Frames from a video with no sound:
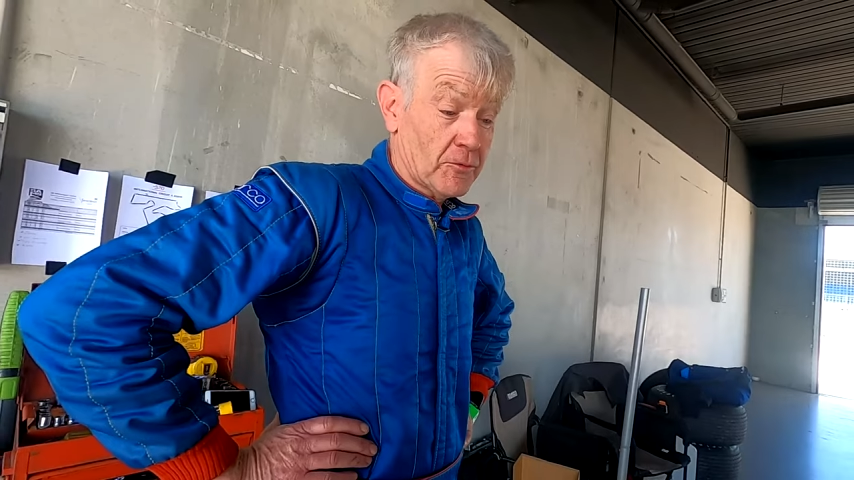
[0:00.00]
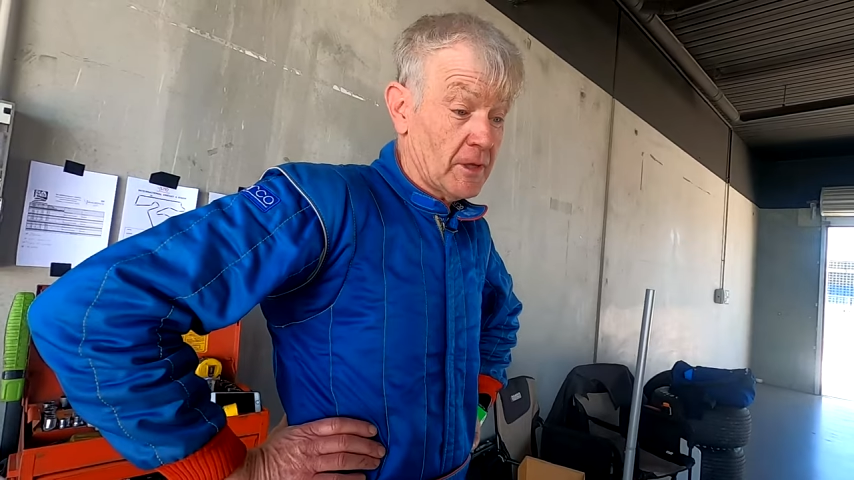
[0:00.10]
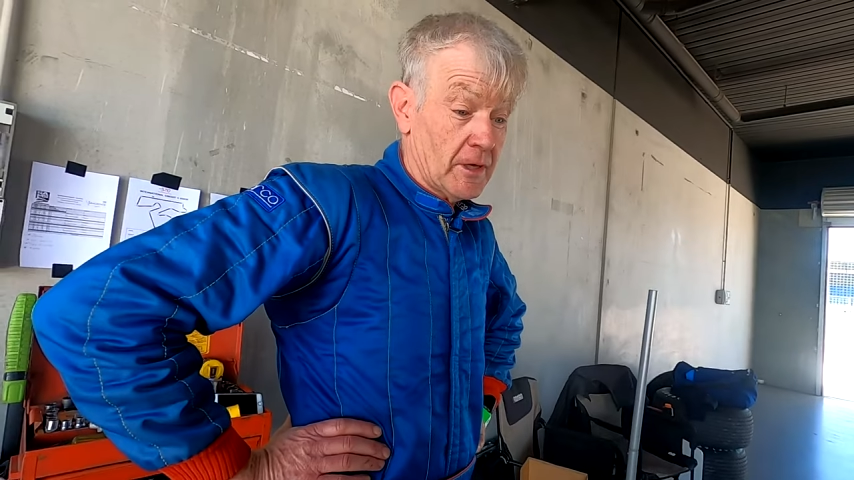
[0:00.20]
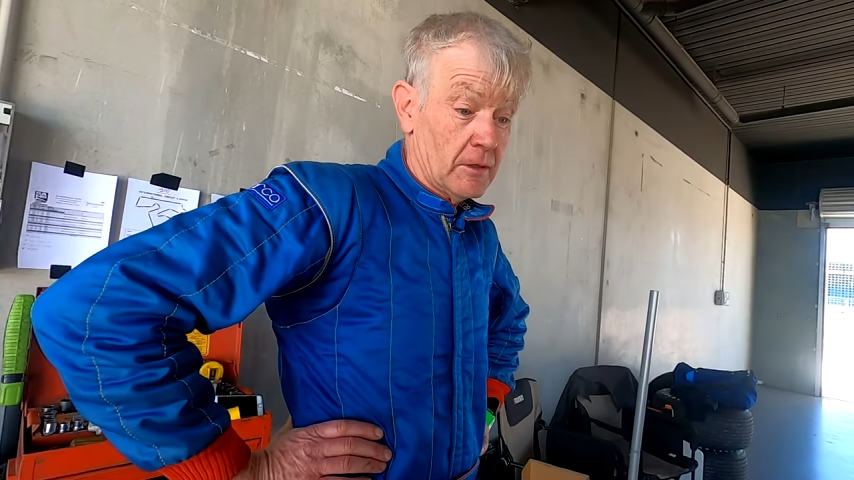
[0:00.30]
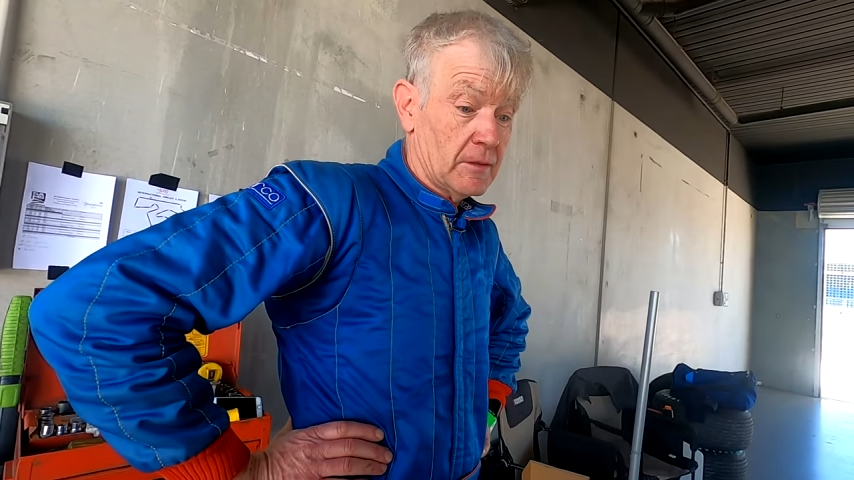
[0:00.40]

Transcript: was really good.